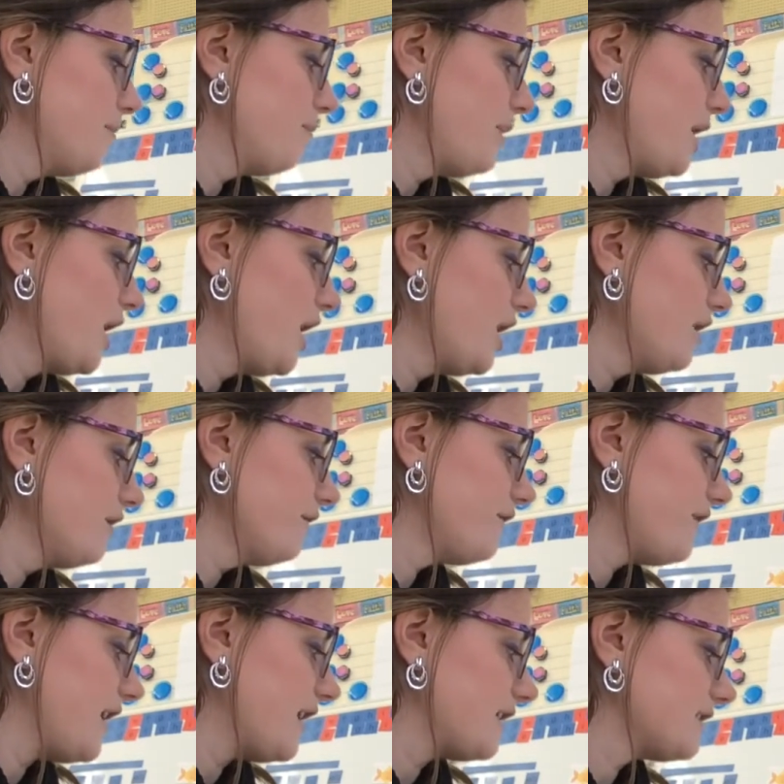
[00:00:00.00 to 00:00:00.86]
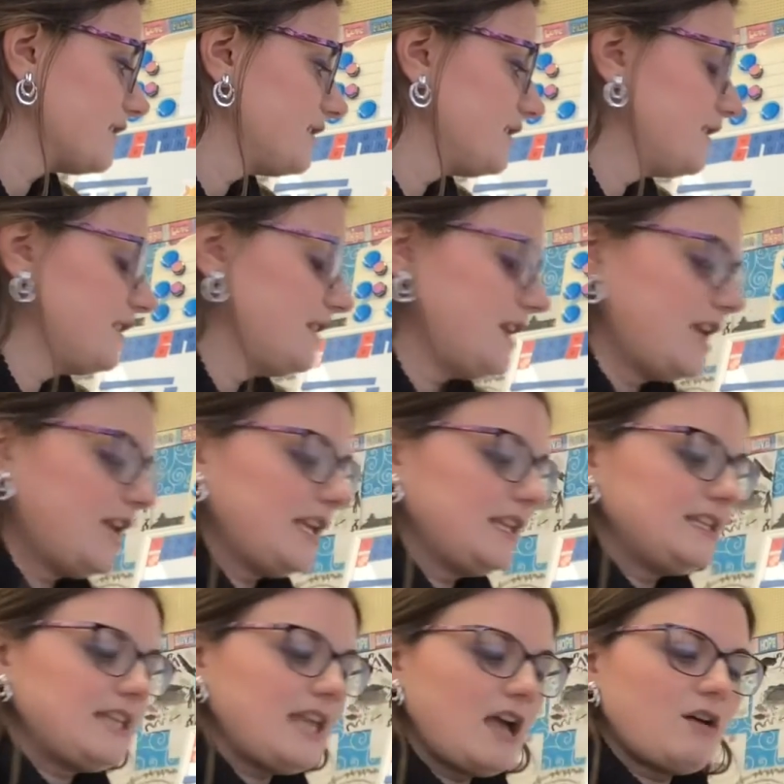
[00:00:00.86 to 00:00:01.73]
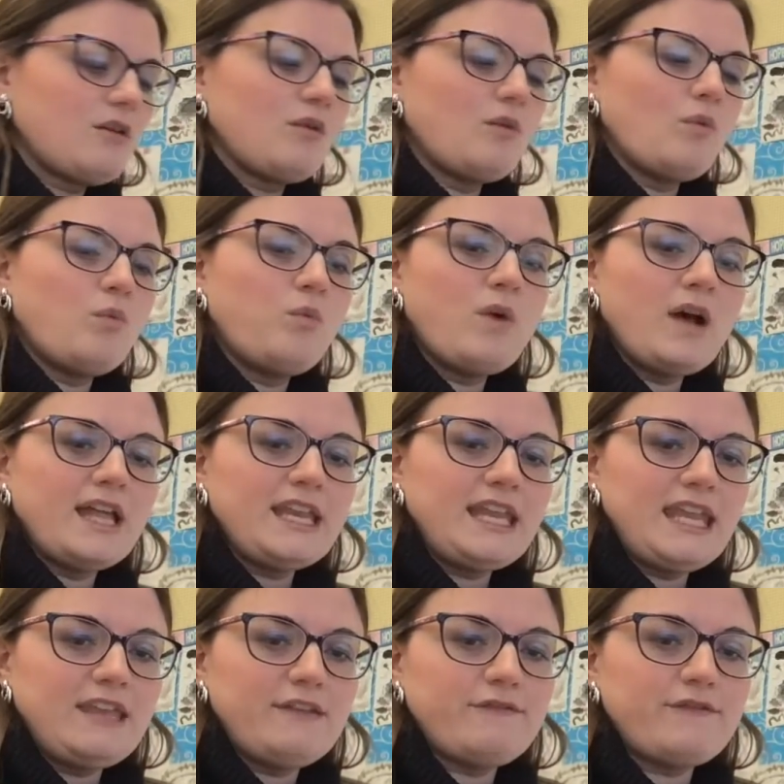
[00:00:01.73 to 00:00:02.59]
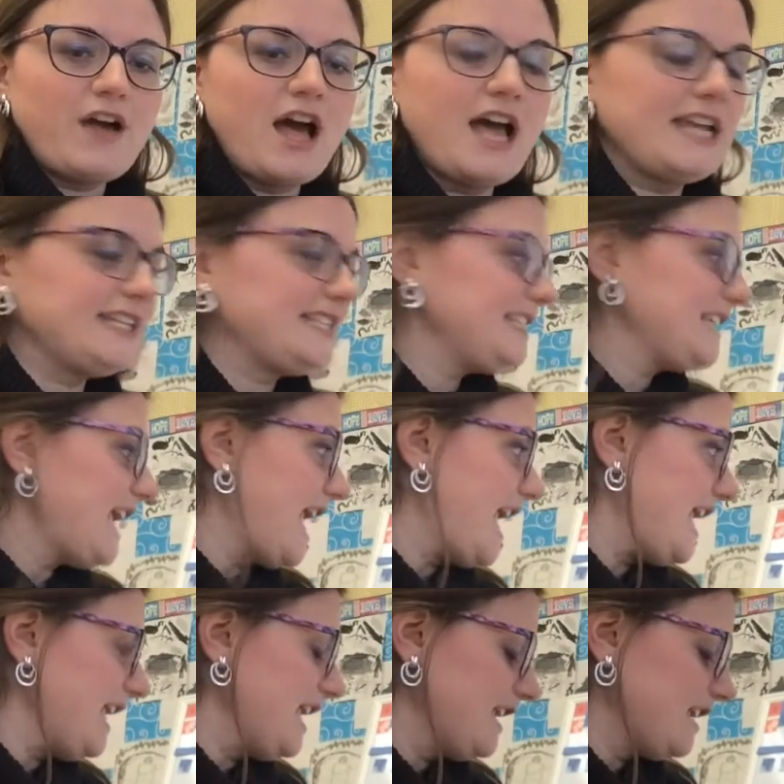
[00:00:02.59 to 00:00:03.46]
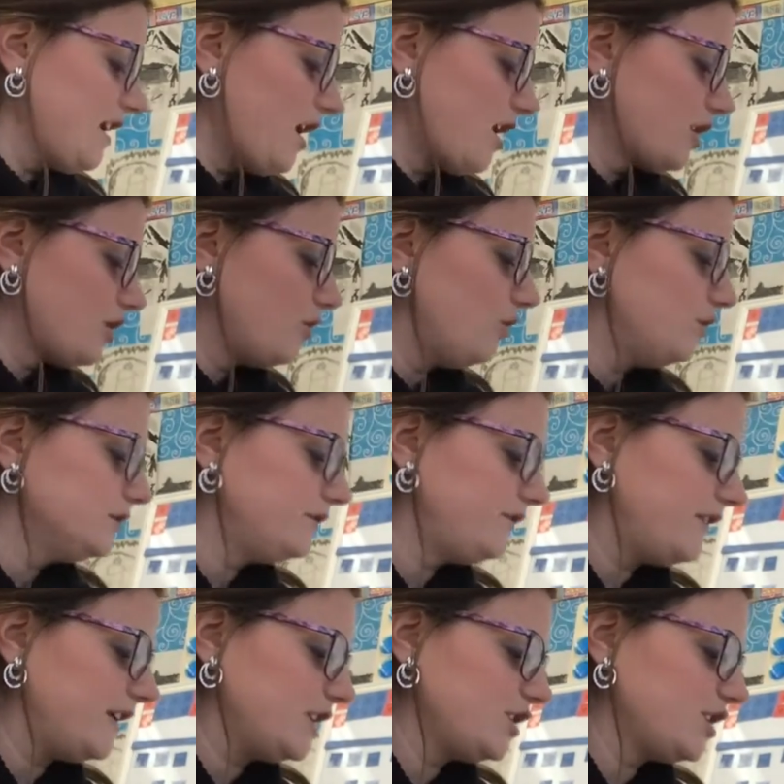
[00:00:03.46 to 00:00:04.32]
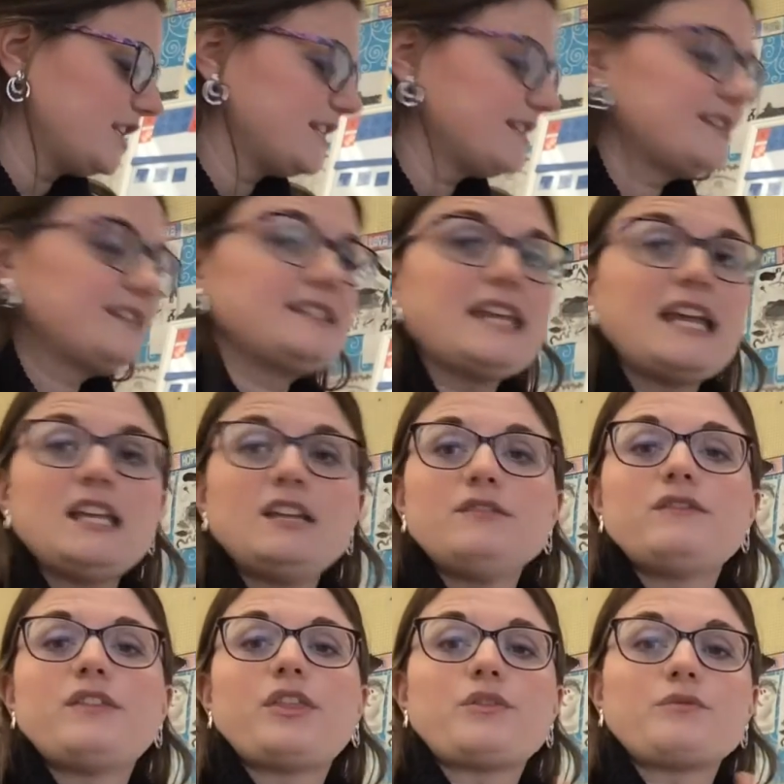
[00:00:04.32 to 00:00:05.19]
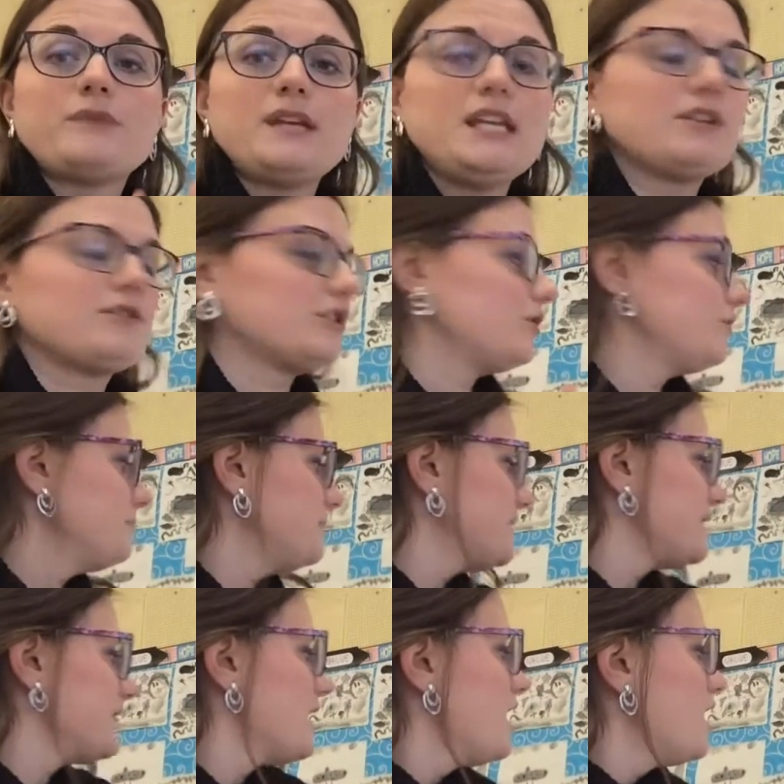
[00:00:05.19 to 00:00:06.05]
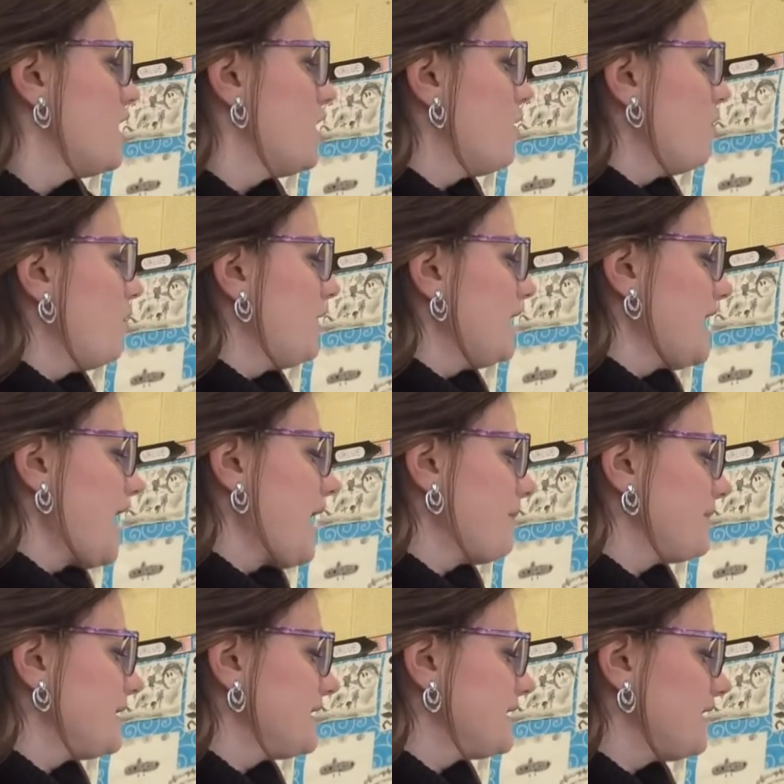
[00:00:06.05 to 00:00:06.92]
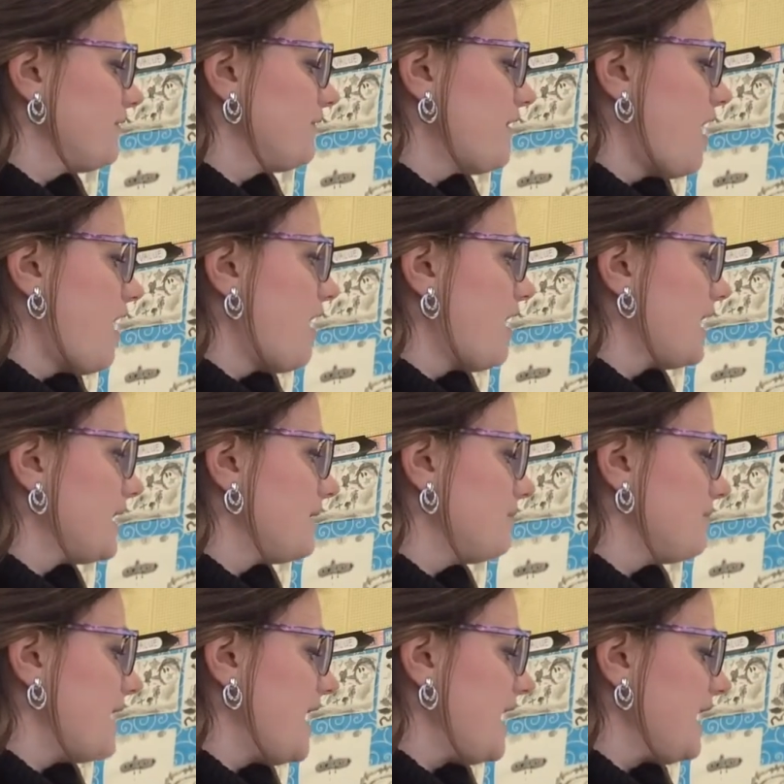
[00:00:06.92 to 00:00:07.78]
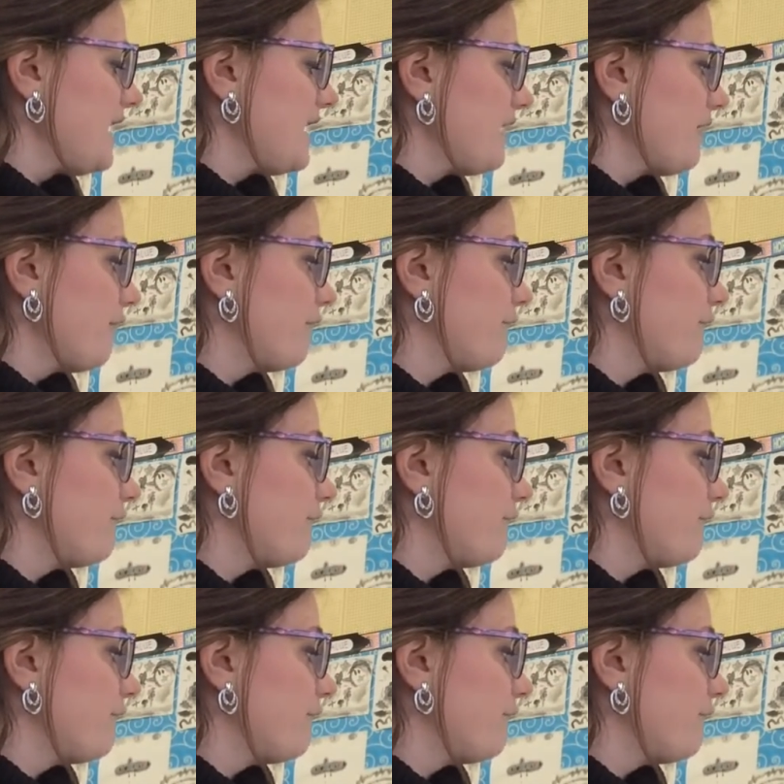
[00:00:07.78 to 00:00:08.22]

Perfect. Now, what if I take our goldfish and instead of 3 groups, what happens if I make